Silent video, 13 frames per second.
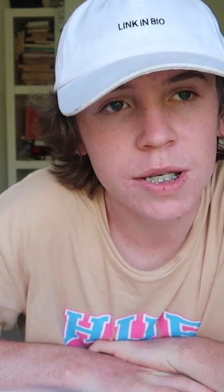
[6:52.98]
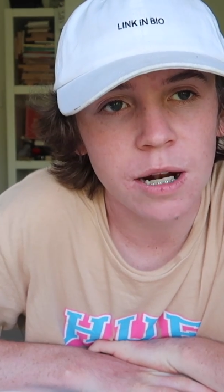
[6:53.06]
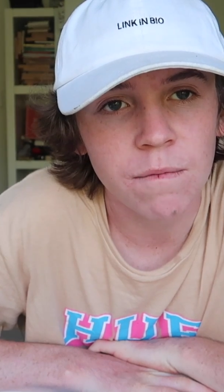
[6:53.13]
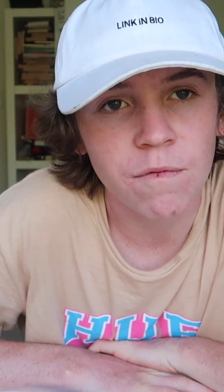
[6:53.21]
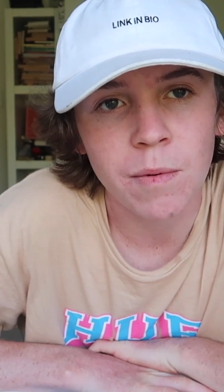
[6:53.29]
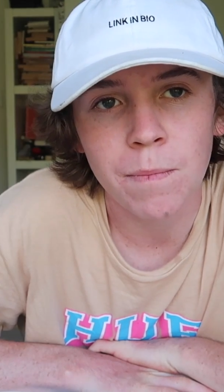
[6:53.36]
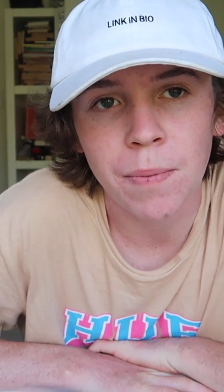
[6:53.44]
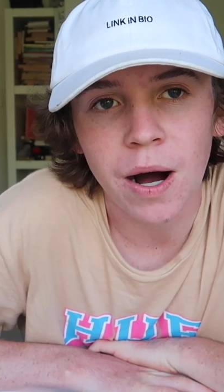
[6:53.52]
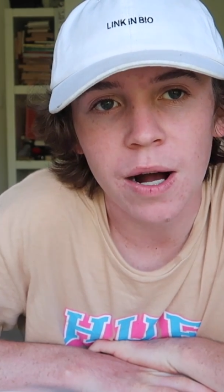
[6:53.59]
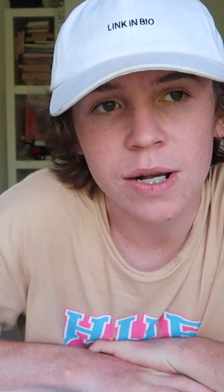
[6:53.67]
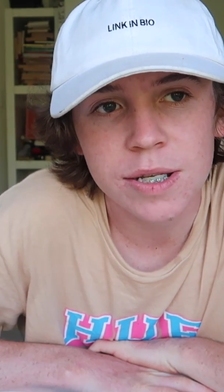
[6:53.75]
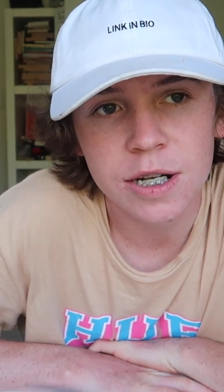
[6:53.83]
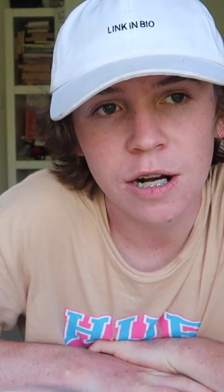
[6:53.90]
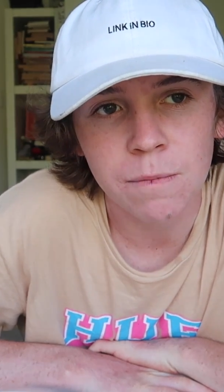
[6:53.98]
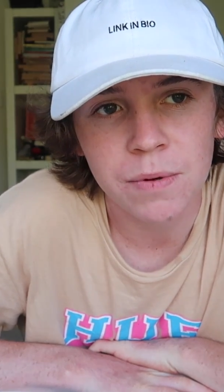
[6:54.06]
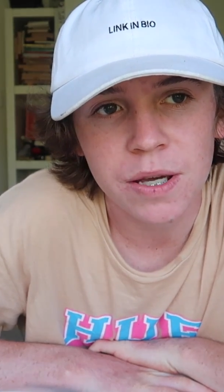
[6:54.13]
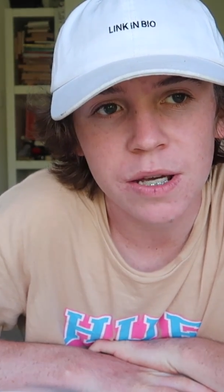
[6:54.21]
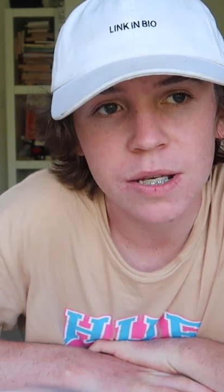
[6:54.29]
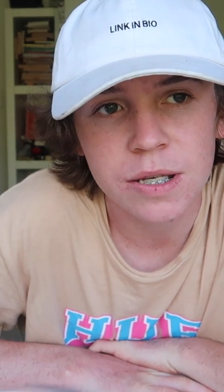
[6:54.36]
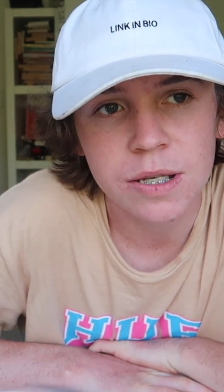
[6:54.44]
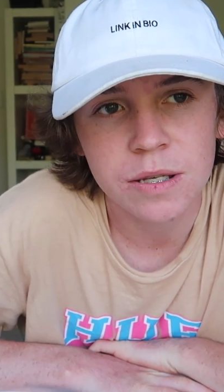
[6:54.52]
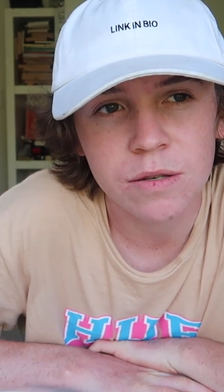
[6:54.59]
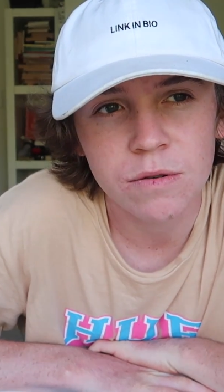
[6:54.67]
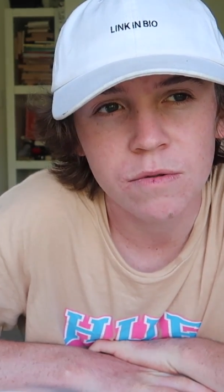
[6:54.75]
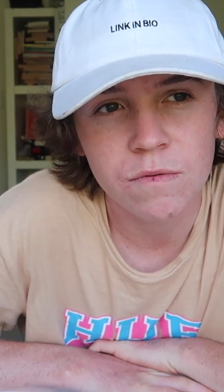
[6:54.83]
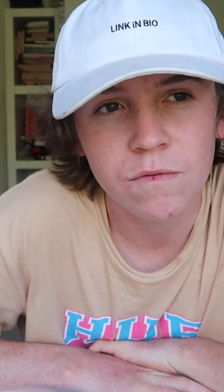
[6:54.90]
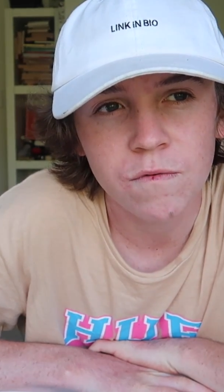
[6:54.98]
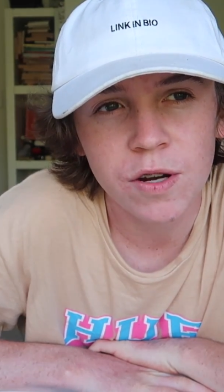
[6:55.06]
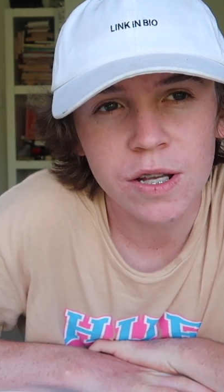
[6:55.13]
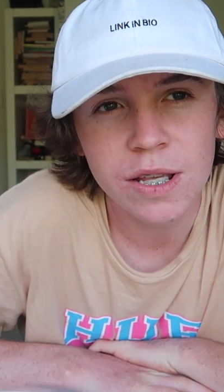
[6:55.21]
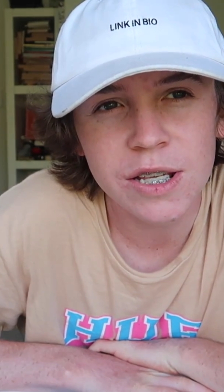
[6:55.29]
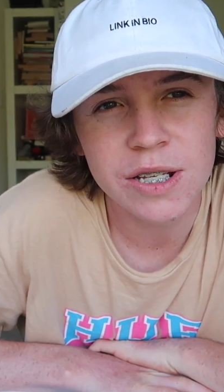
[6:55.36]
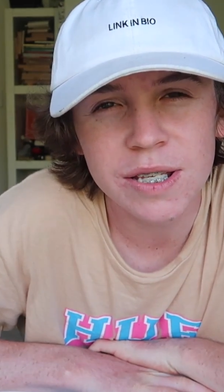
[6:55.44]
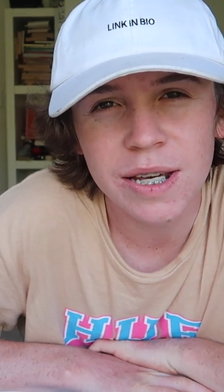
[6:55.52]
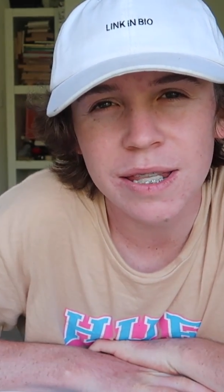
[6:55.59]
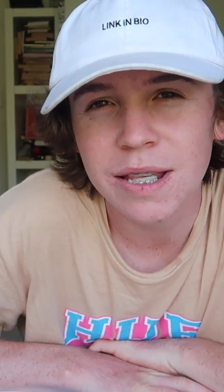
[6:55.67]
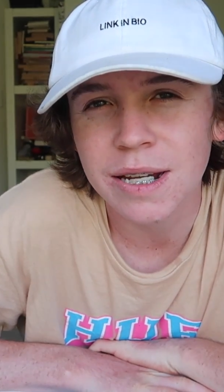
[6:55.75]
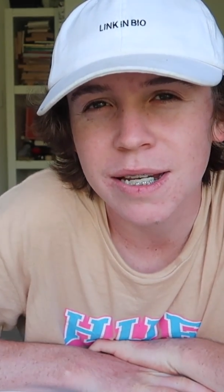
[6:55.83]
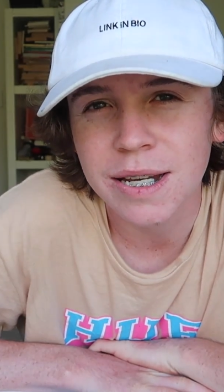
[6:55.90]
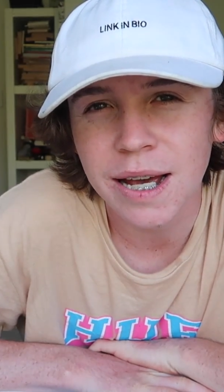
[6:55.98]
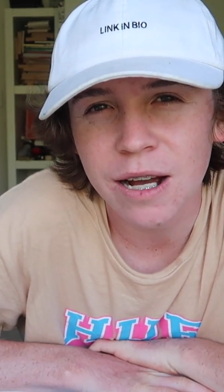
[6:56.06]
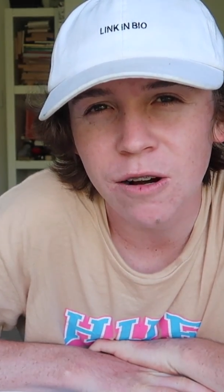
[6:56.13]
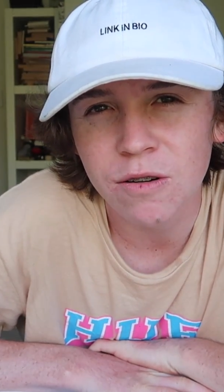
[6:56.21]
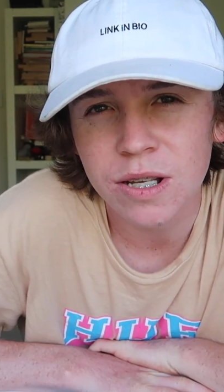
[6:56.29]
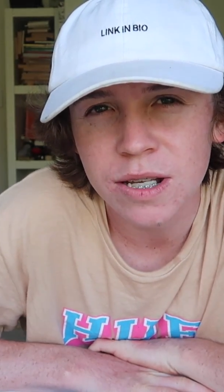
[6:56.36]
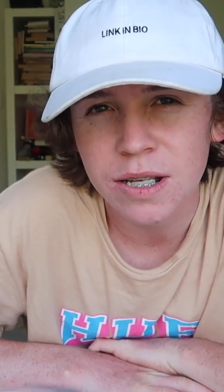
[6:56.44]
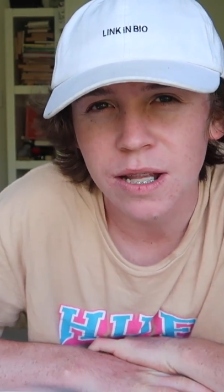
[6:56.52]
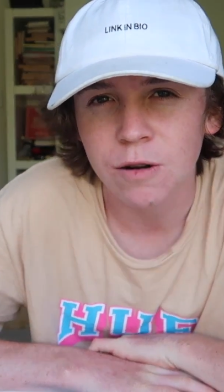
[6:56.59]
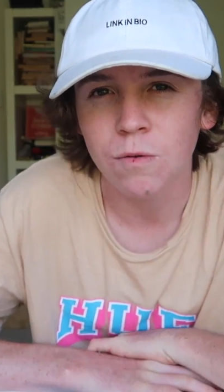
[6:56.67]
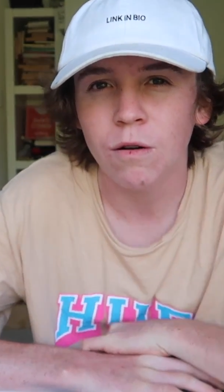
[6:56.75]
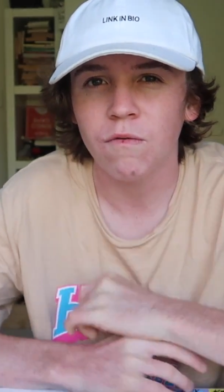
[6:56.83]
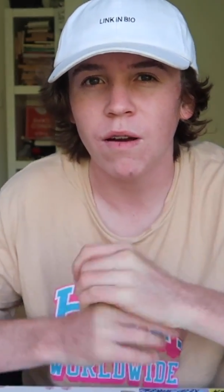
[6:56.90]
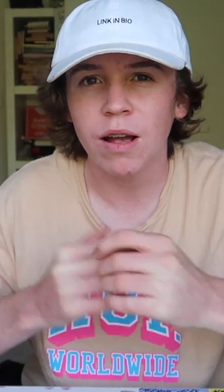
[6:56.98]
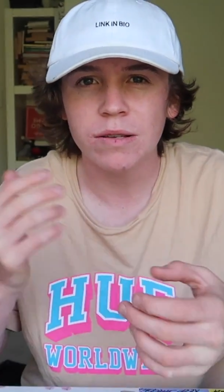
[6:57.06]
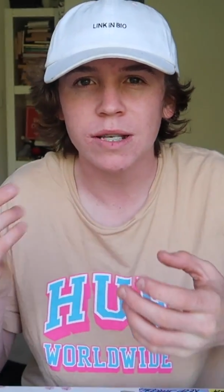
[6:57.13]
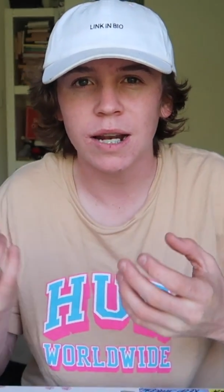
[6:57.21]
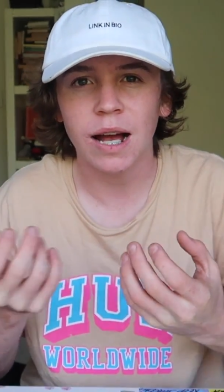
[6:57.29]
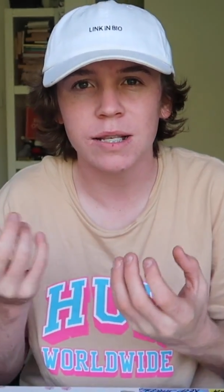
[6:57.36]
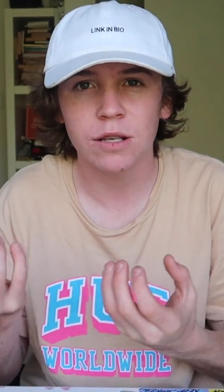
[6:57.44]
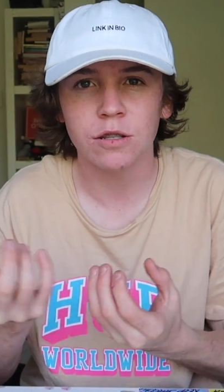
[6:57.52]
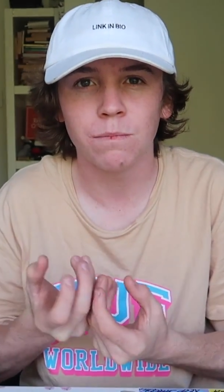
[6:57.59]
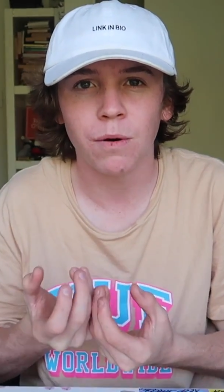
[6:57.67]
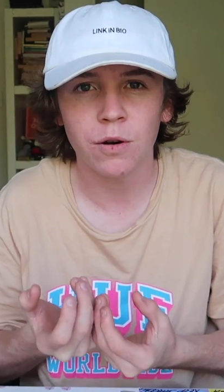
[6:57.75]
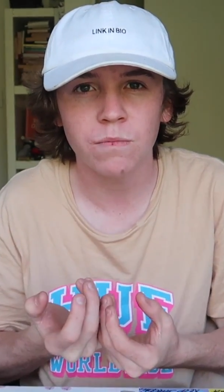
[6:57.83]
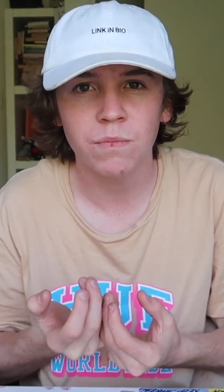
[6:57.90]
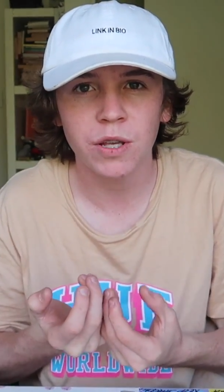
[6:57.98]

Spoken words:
setup from a park setup is really just like the deck, honestly, like what rails it has on the bottom.